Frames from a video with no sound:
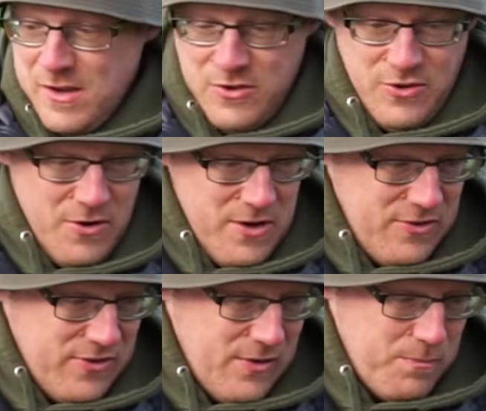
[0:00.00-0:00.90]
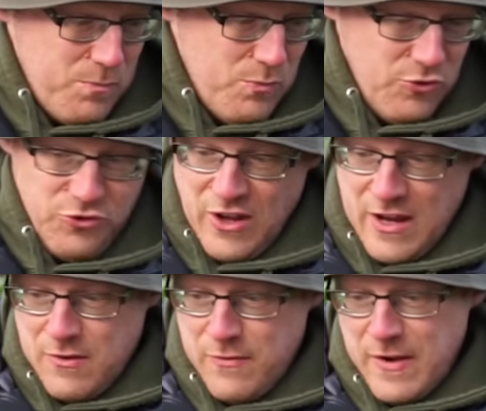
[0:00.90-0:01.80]
So here's the
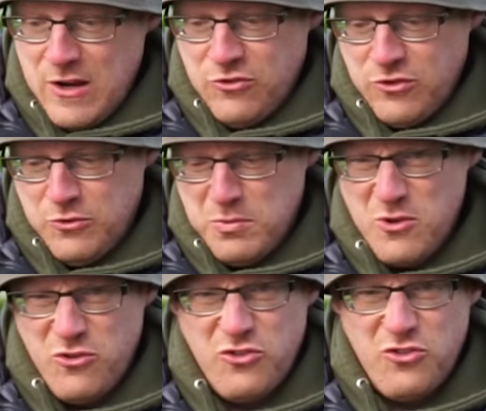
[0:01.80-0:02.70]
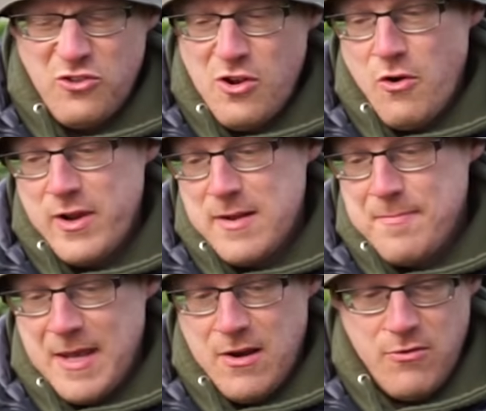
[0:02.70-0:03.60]
second fish. This one's slightly
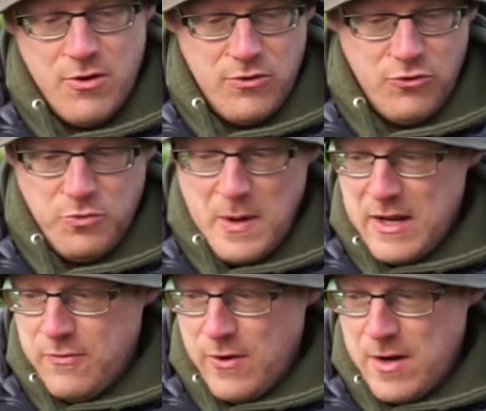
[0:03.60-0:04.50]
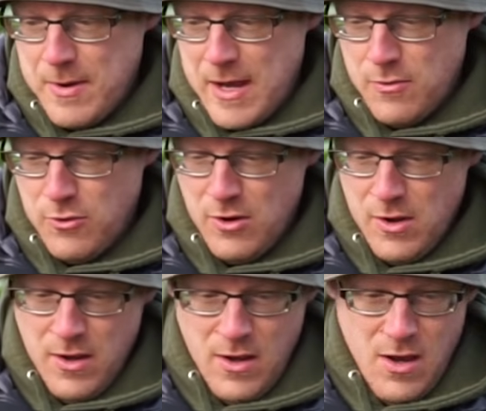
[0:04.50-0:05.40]
bigger at 23 pound,
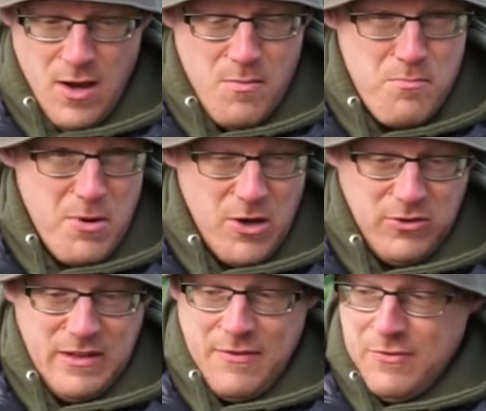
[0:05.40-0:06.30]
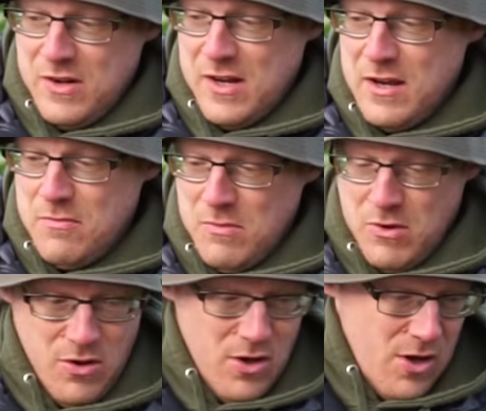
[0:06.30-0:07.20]
but definitely
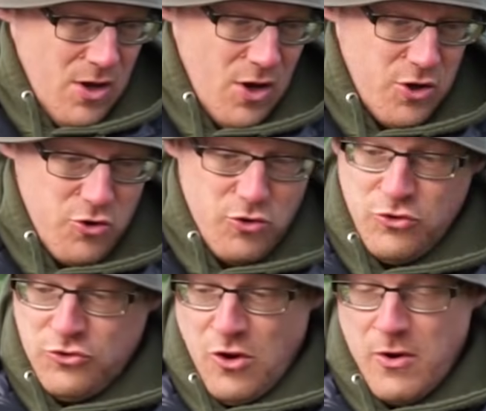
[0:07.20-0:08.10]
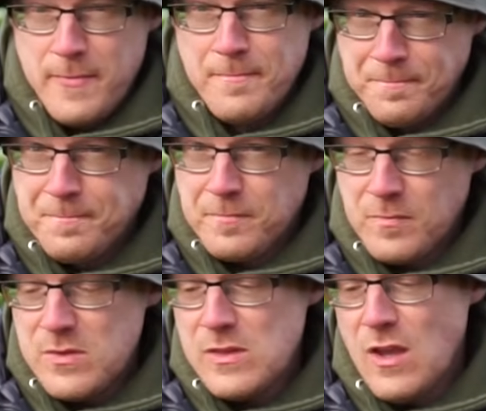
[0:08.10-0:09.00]
a good sign.
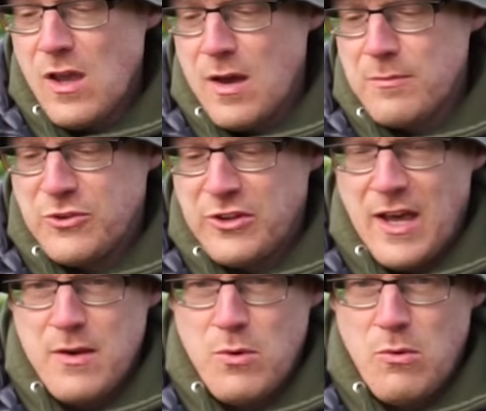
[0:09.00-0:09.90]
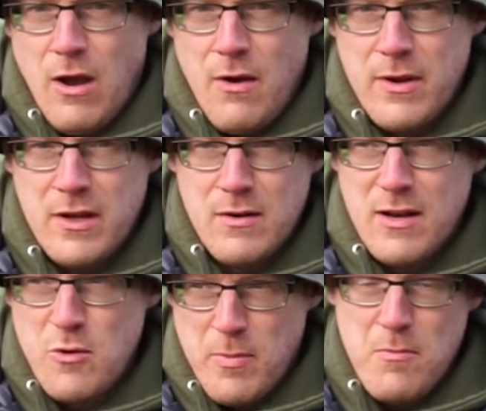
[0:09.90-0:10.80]
Today we'll go in a
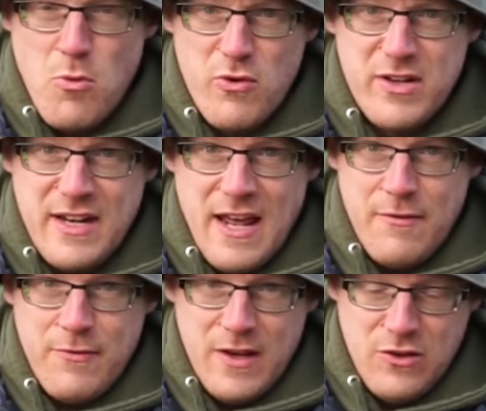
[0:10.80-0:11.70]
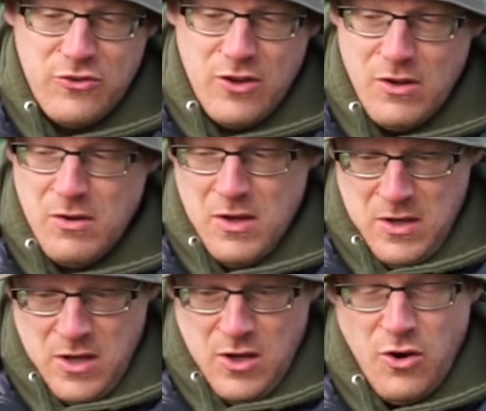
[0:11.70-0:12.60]
little bit more in depth into
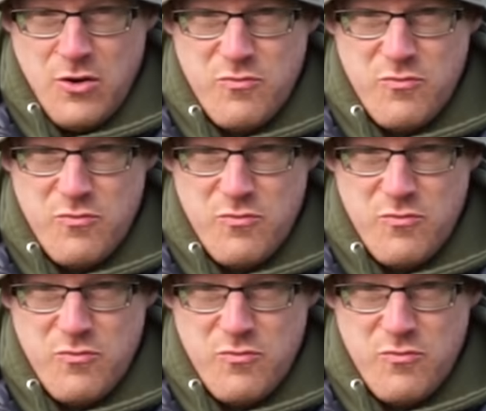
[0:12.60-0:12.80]
kind